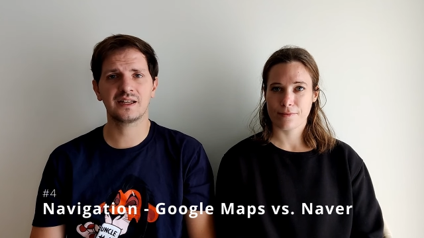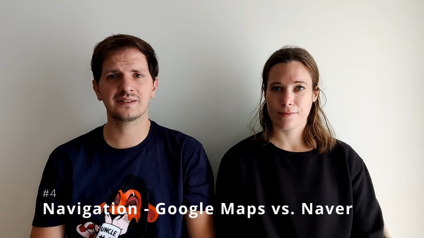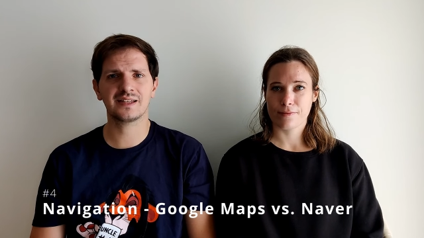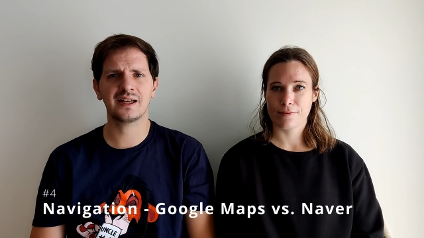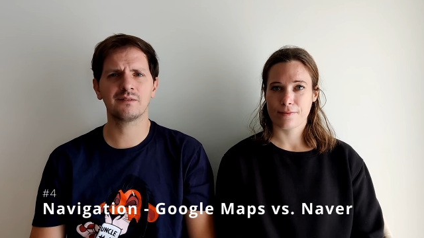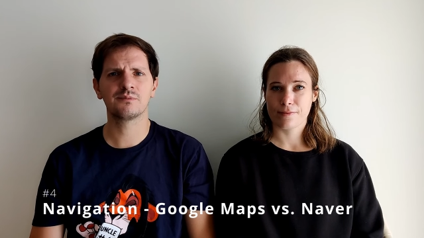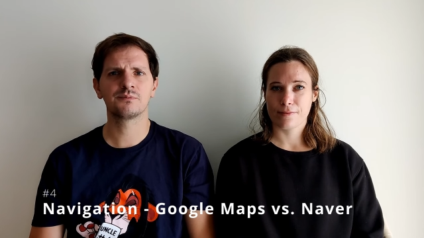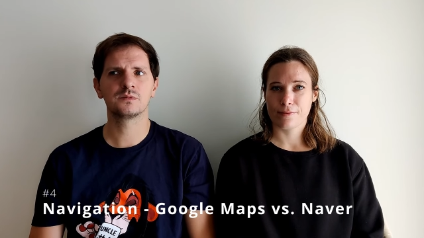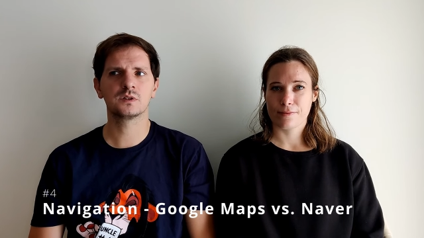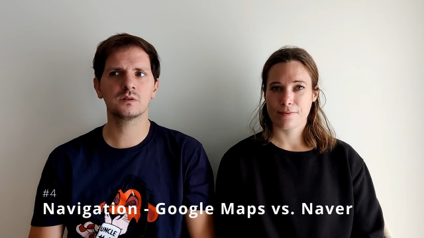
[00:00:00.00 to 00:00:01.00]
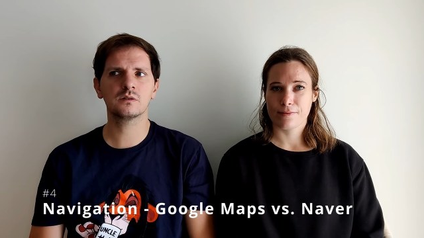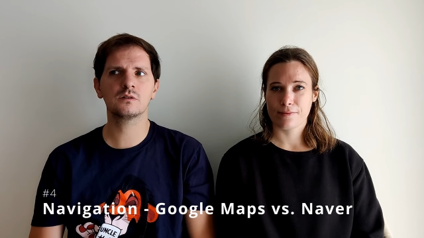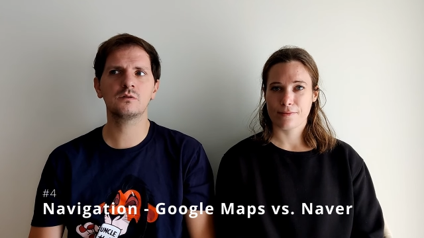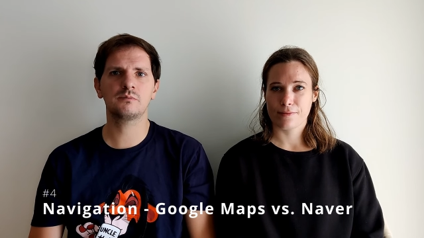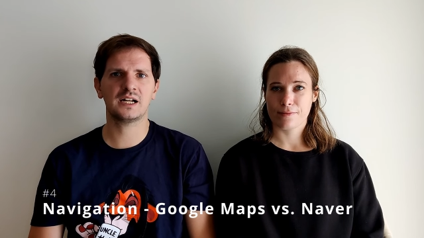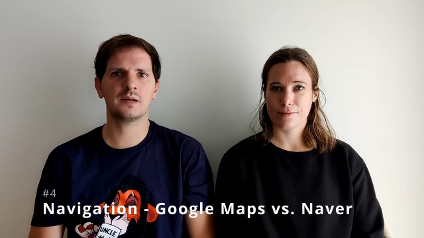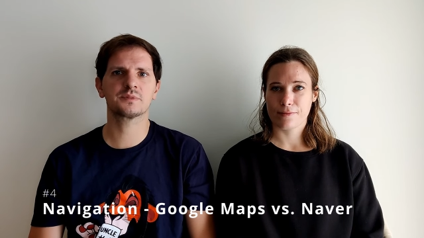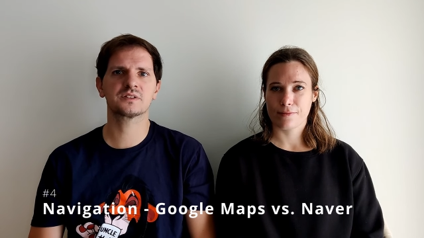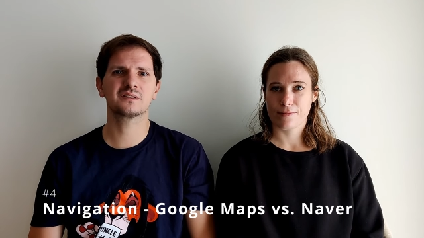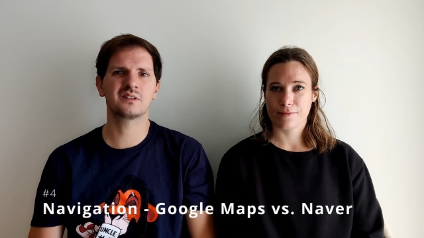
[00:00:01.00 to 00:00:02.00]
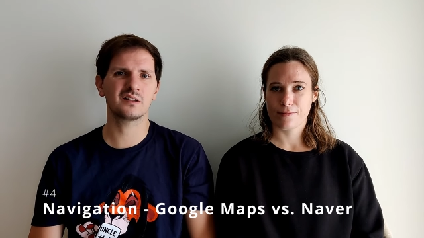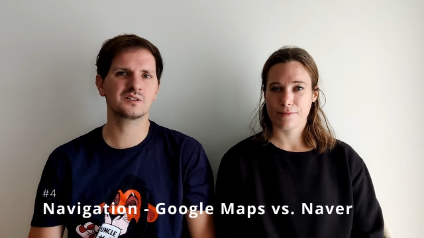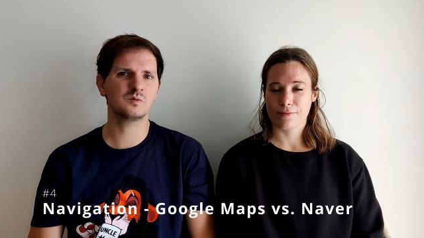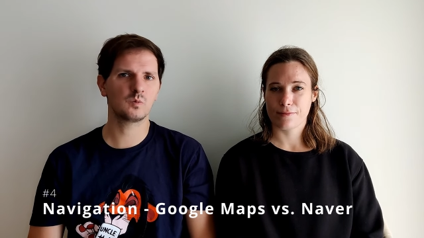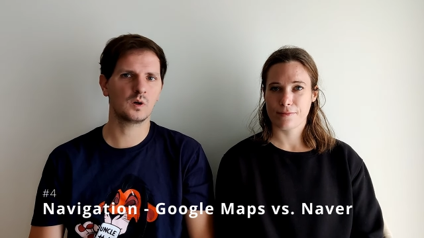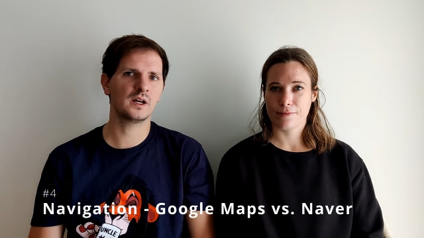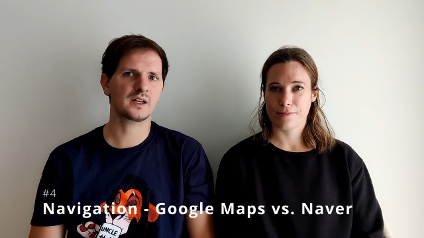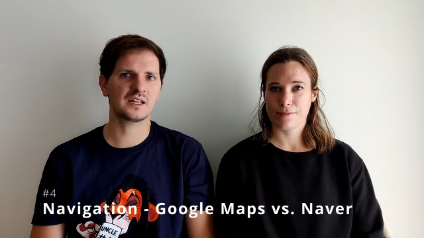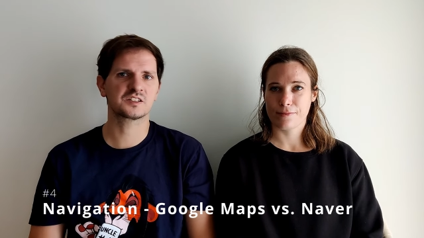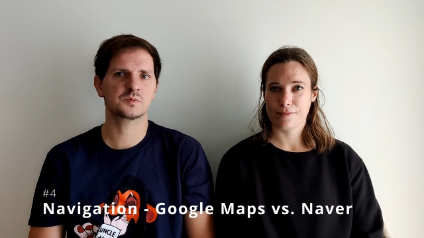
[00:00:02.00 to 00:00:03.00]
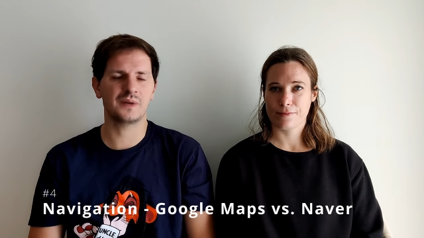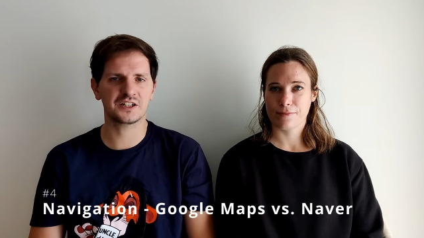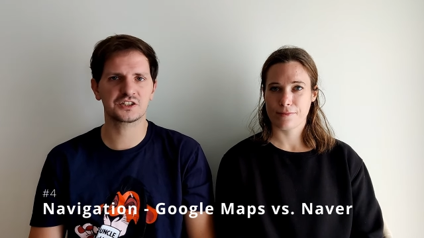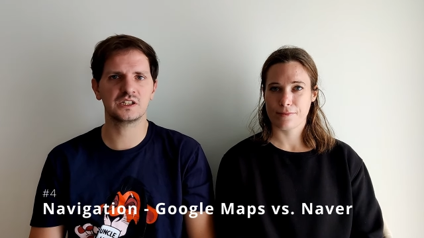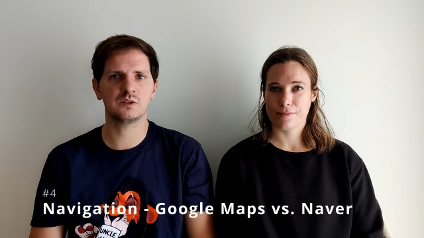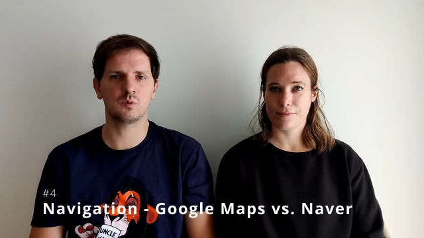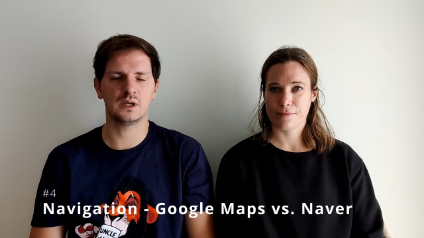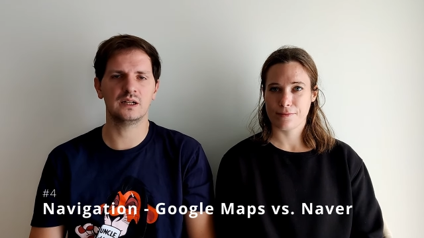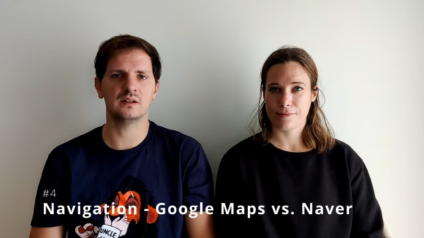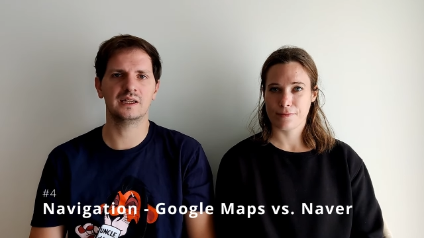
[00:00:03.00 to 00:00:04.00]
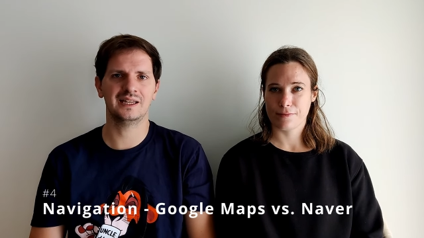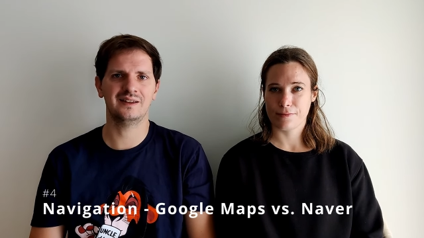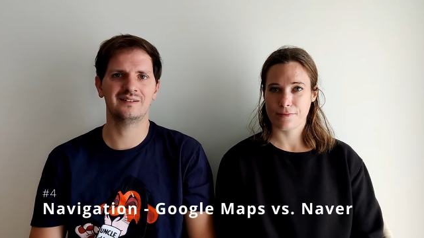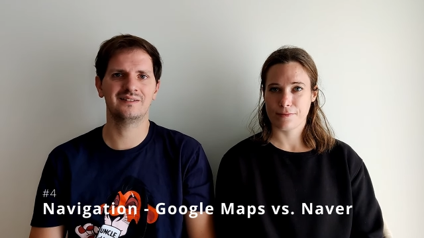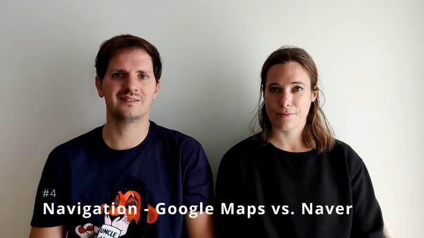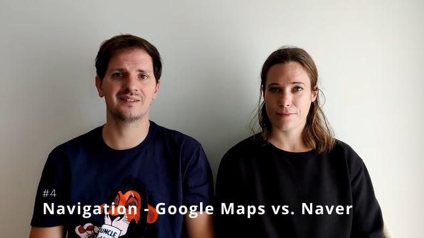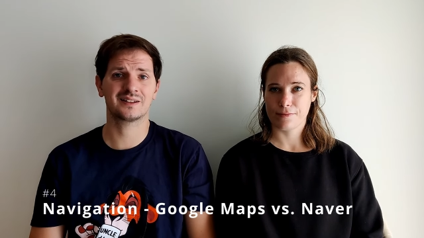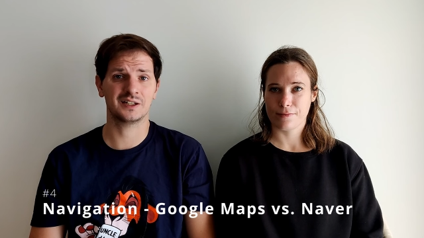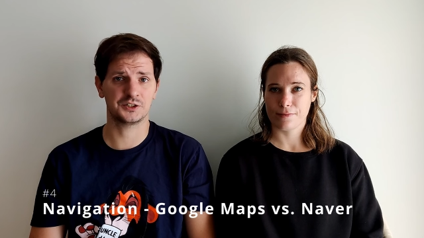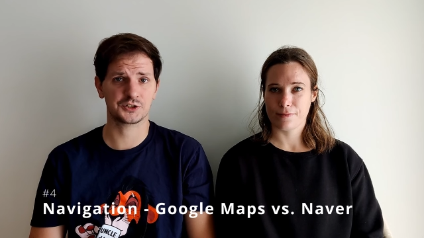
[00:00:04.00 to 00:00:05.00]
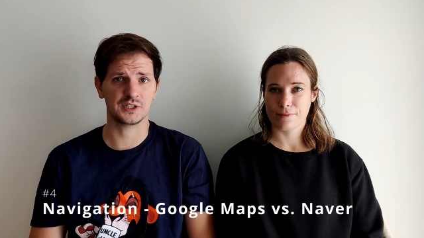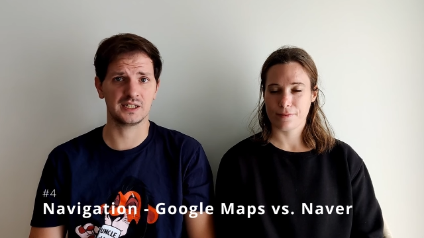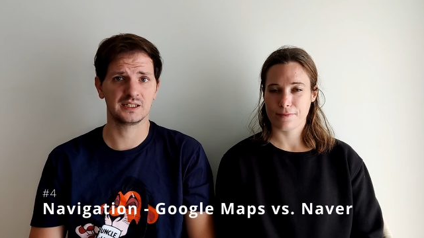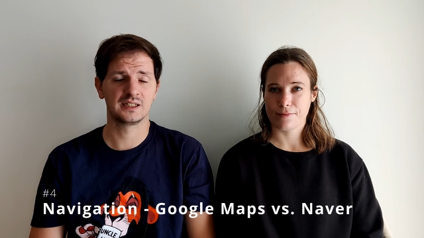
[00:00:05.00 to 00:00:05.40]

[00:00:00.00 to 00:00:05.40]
Speaker 1: is that Google Maps doesn't work especially well in the country.